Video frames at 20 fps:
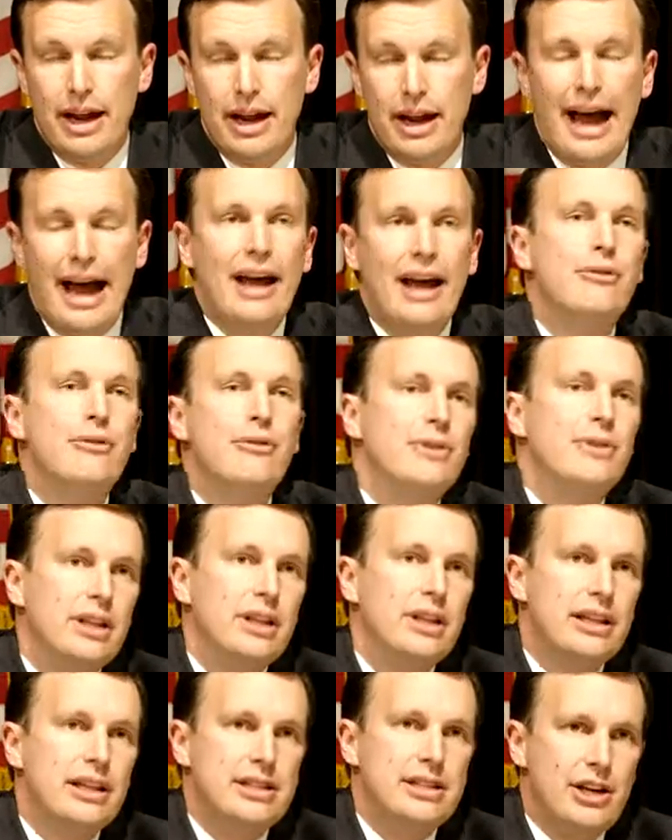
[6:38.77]
Now, I have a
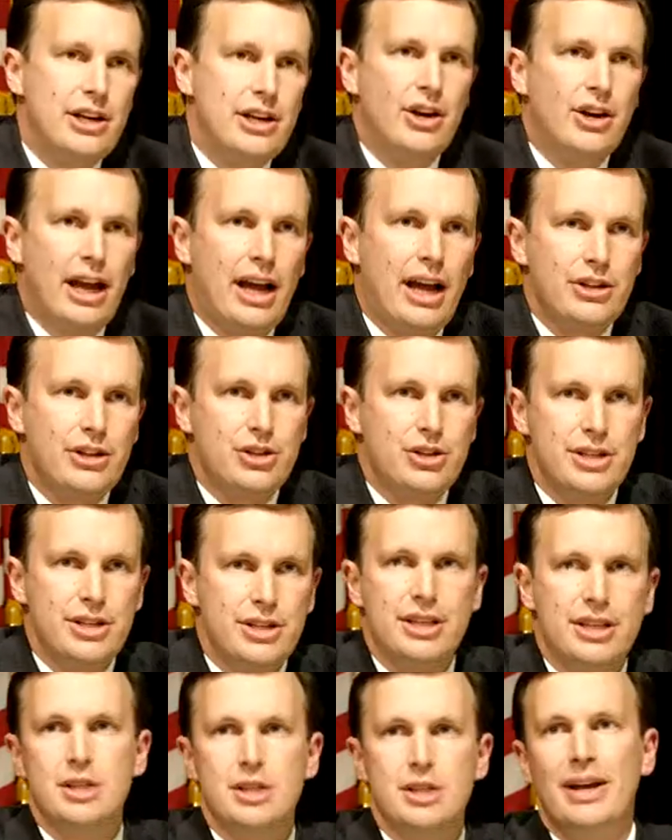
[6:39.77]
feeling that Senator
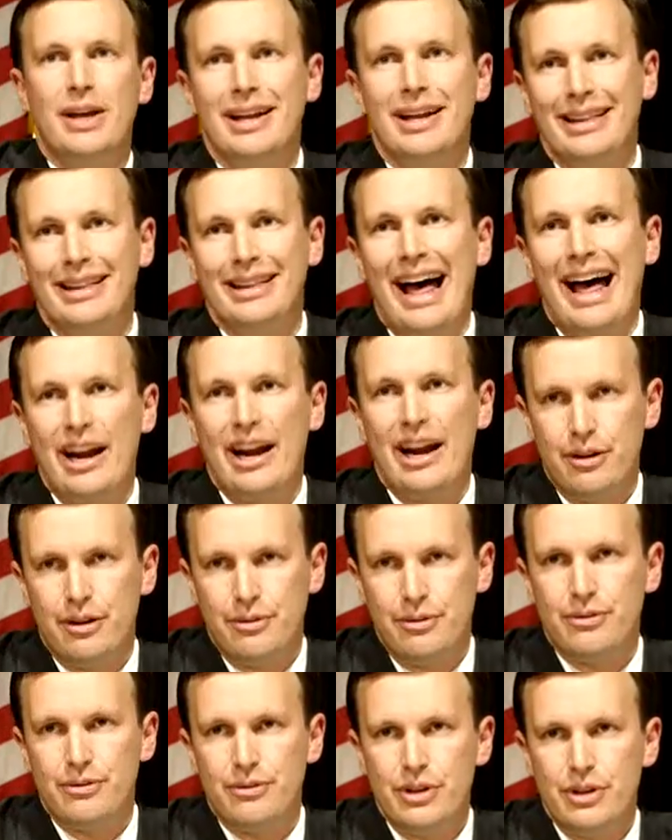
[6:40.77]
Calgary is going to spend a lot
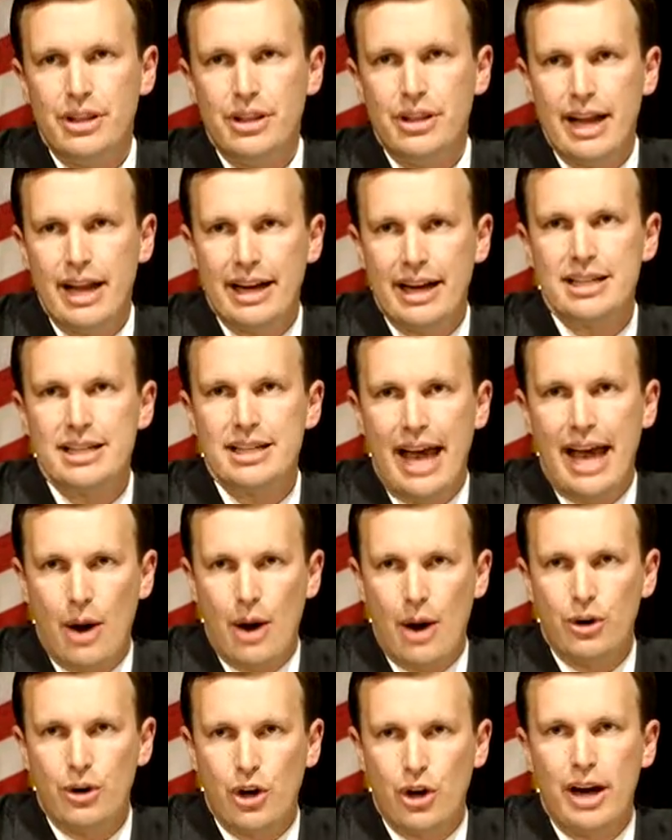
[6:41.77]
of the next
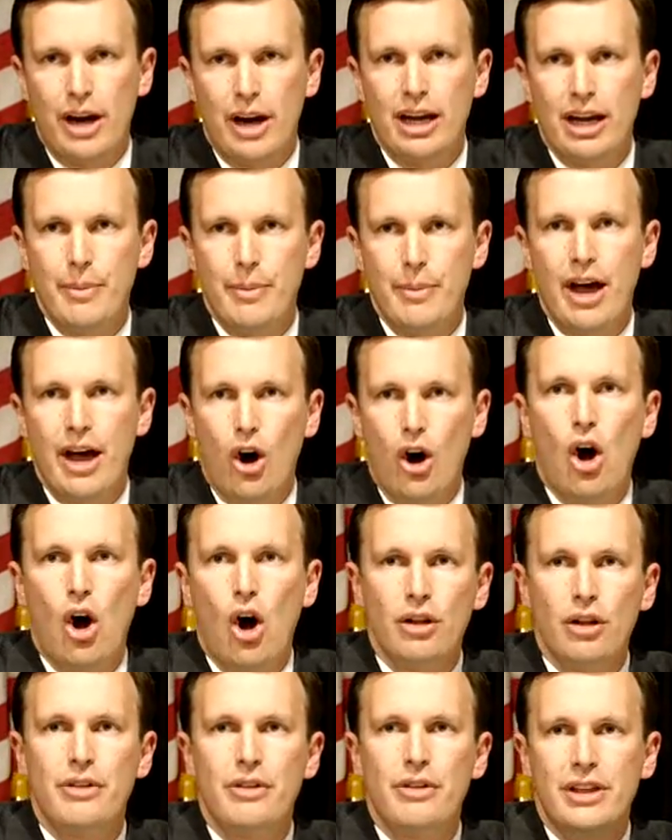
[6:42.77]
hour talking about
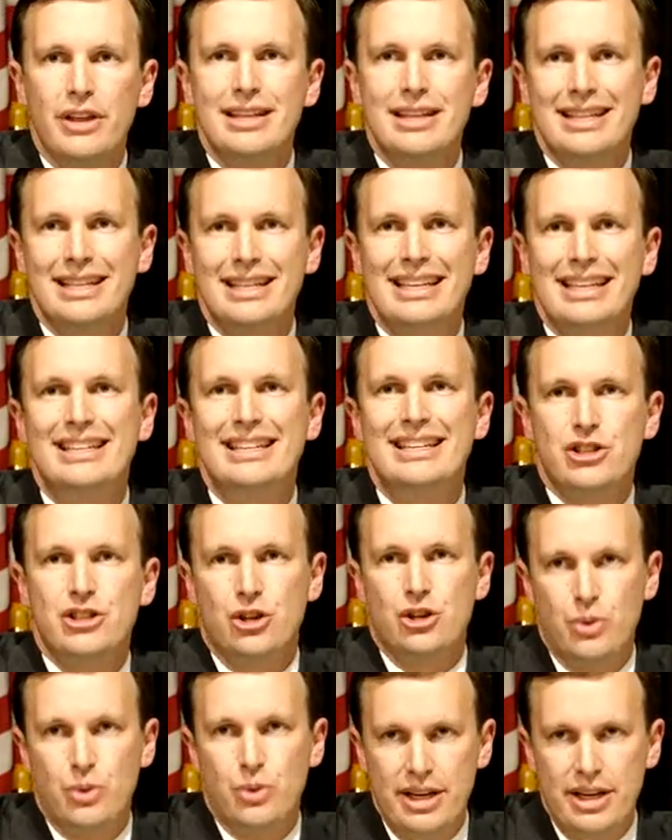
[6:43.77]
all of the things that he
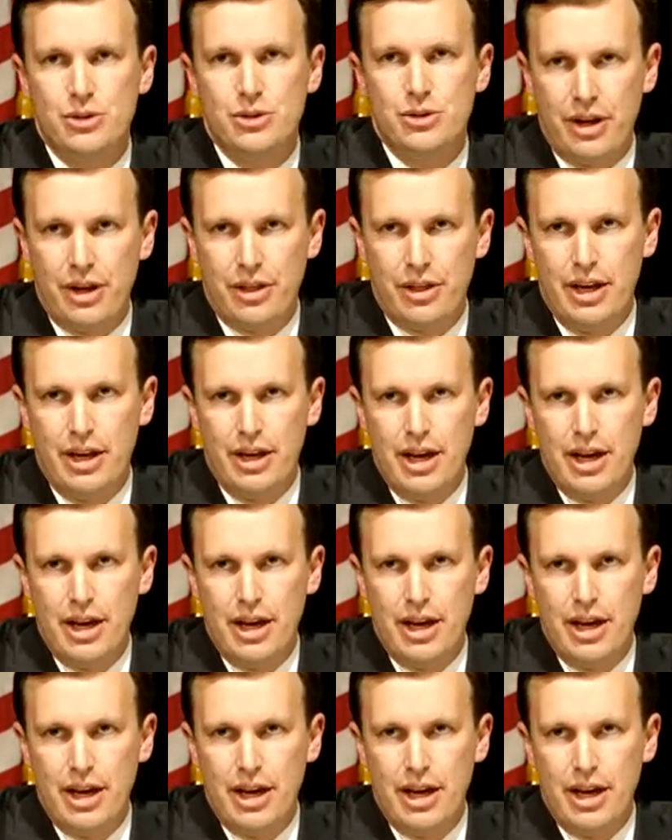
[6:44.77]
disagrees with.